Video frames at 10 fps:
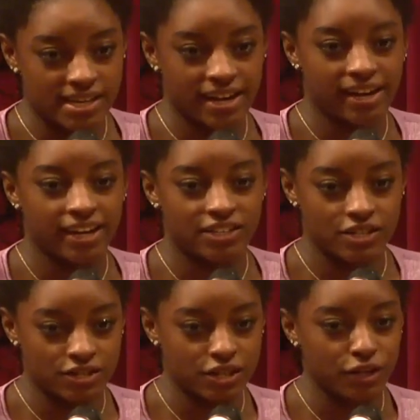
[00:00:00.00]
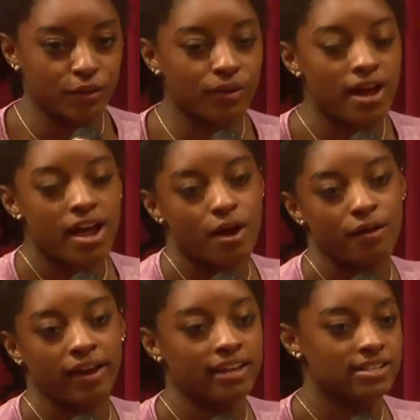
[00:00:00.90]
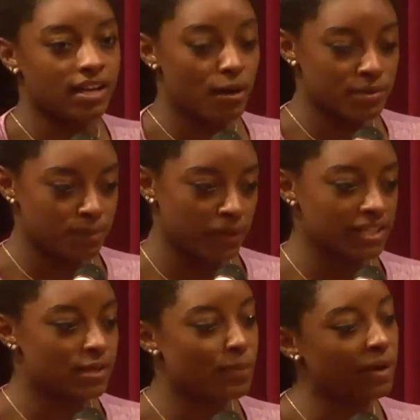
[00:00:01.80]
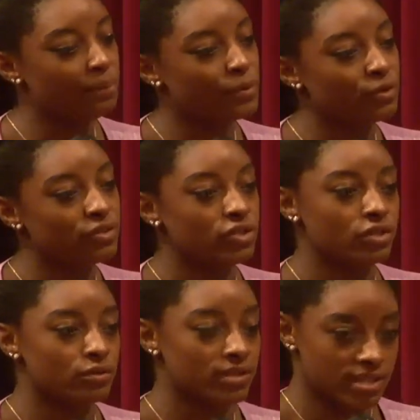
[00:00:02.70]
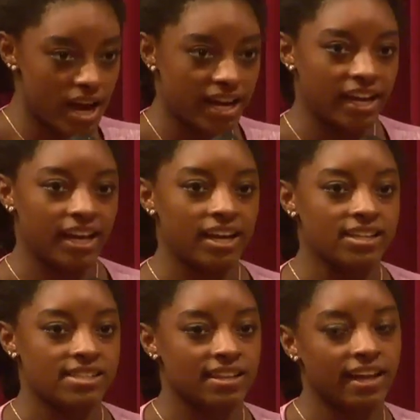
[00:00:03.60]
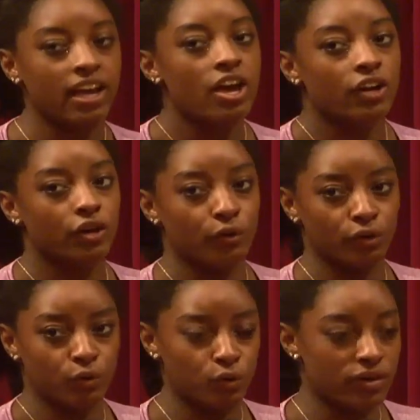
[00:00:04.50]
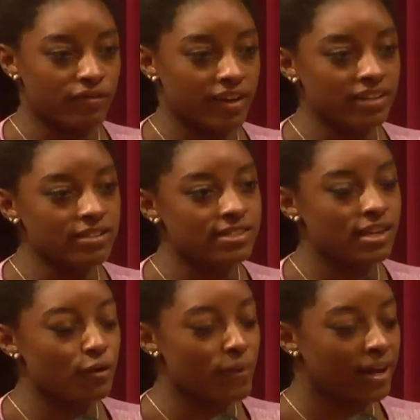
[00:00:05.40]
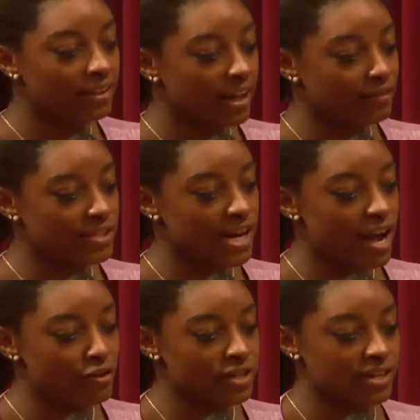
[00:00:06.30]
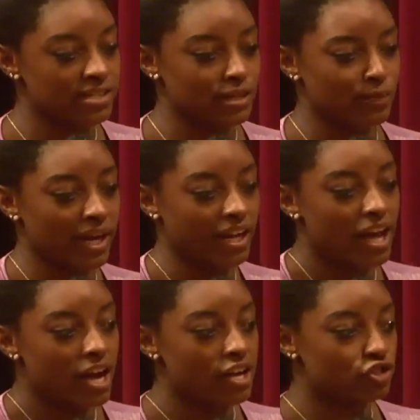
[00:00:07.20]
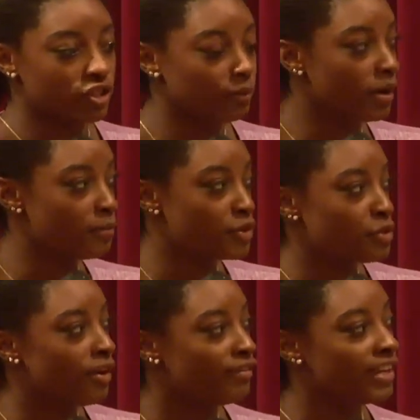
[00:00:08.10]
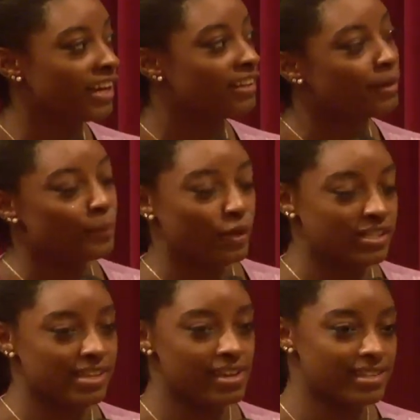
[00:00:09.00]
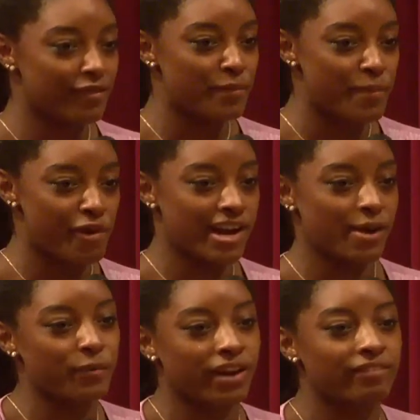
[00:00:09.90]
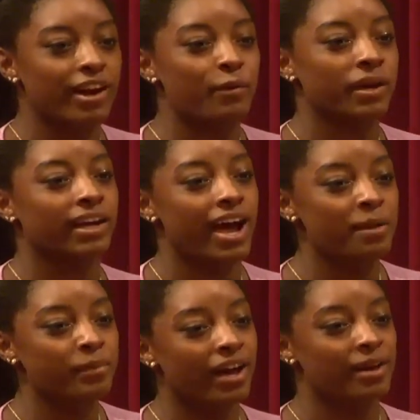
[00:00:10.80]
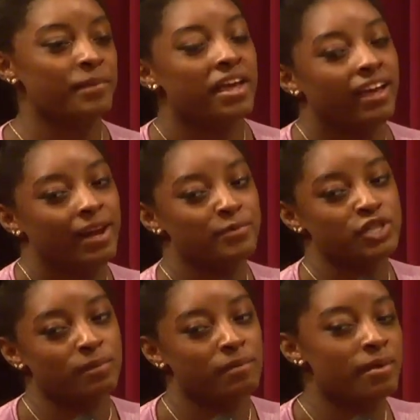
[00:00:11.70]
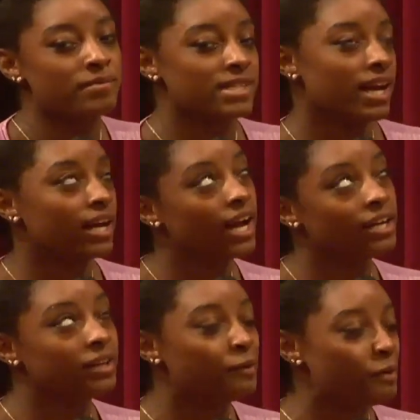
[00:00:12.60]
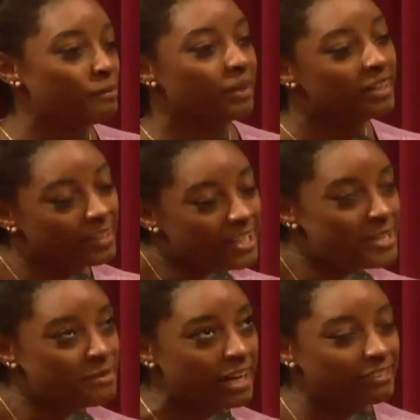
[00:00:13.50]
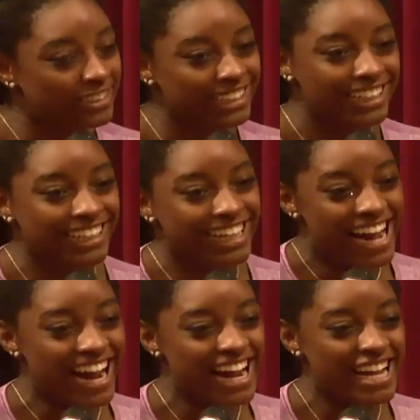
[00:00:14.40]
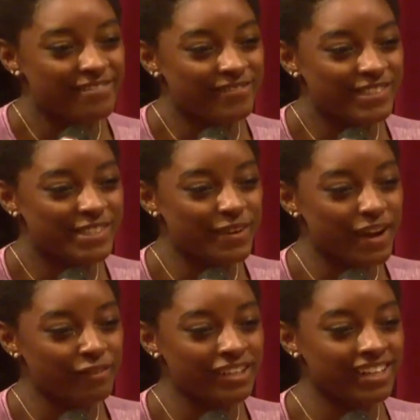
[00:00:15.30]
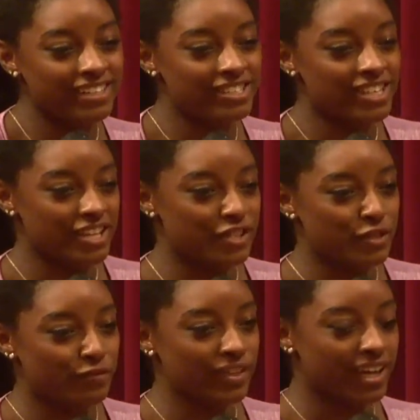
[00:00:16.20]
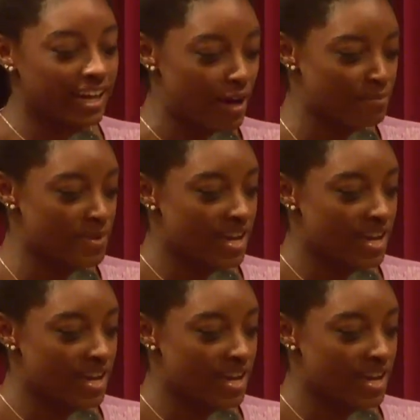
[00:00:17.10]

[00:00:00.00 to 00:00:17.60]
that I get to do, how I get to come speak to people, do signings, and like go to cool events. So my lifestyle does seem like a dream come true. I feel like a little princess every morning whenever I wake up. Um, I'm sure my mom say I act like one, but it's whatever. um, so I really just do feel like I'm